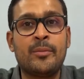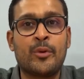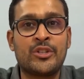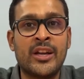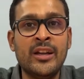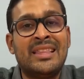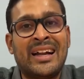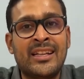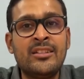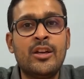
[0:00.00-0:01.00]
project,
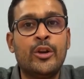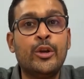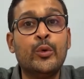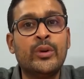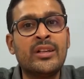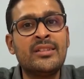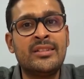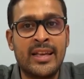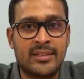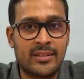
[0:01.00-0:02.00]
that is Newton's
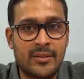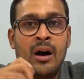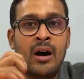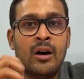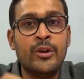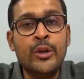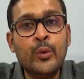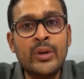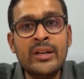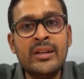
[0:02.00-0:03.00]
disk.
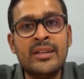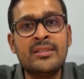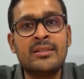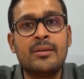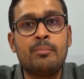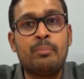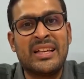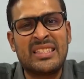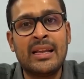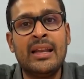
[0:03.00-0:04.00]
Newton disk
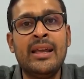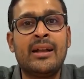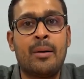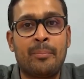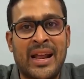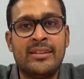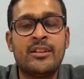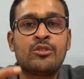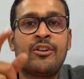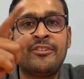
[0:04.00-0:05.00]
basically
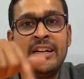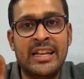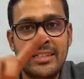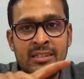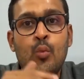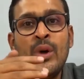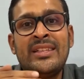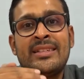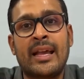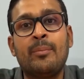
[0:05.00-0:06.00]
comprises of a disk
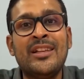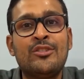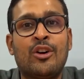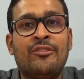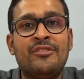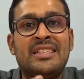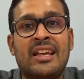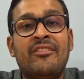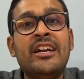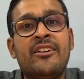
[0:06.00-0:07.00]
with segments of
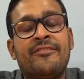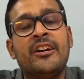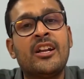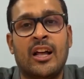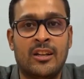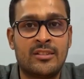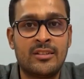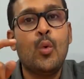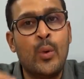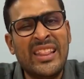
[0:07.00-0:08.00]
7 different colors.
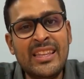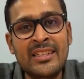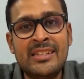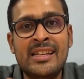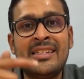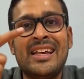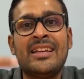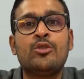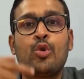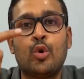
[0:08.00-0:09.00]
When this disk
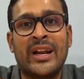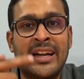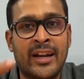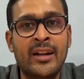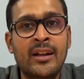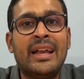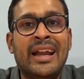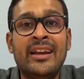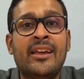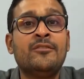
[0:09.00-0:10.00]
is rotated,
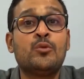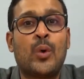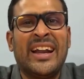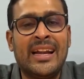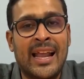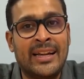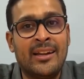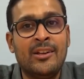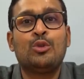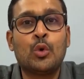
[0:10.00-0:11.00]
it gives white
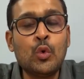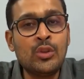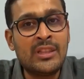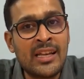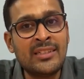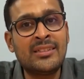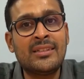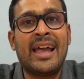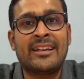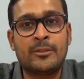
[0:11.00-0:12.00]
light. Through
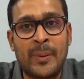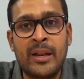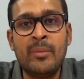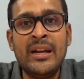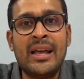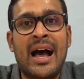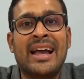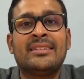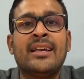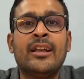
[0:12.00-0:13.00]
this experiment,
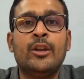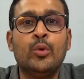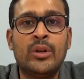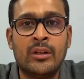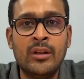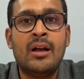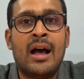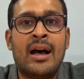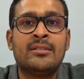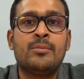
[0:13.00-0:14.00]
Isaac Newton
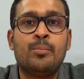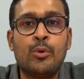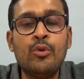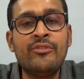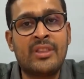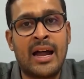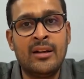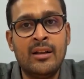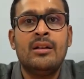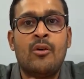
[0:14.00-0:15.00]
has proved
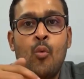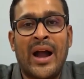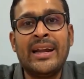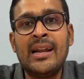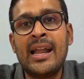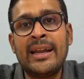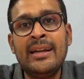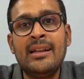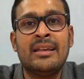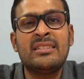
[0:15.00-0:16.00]
that white
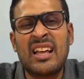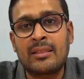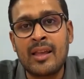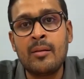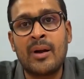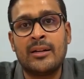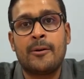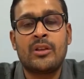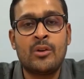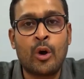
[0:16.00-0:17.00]
light is nothing
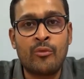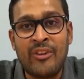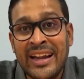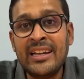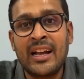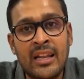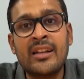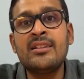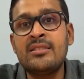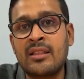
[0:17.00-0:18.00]
but, or white color
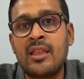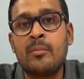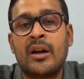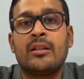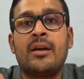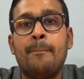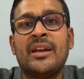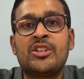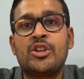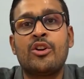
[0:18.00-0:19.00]
is nothing but the
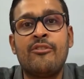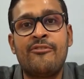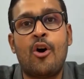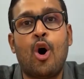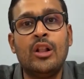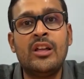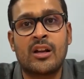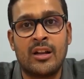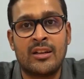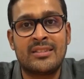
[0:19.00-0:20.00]
mixture of all the
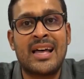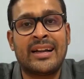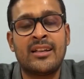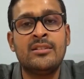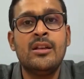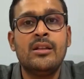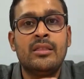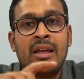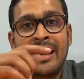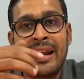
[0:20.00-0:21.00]
colors. That is,
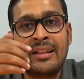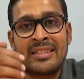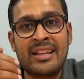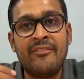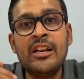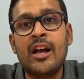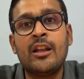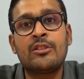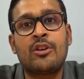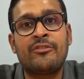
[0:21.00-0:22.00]
the 7
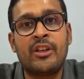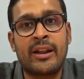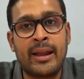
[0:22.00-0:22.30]
colors of the